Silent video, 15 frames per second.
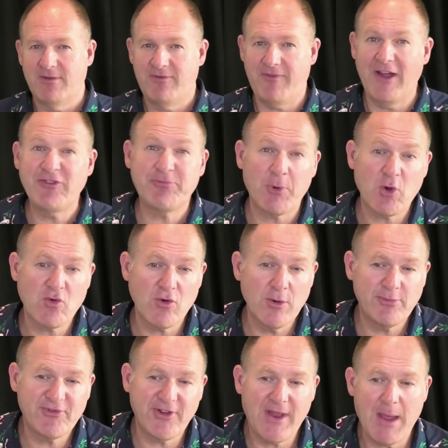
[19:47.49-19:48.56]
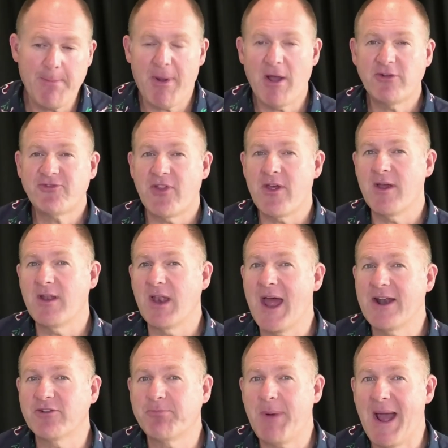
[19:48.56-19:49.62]
Facebook groups and they post their
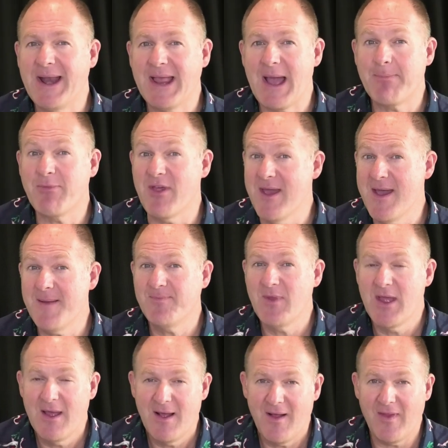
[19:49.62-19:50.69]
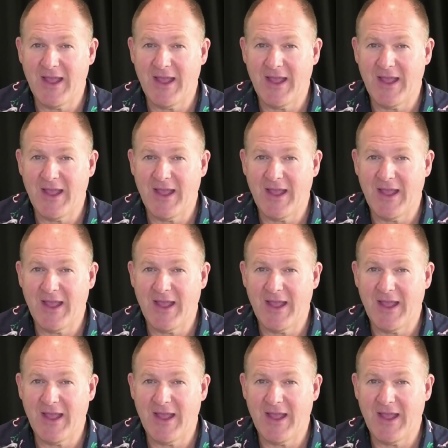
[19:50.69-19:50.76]
latest painting up there and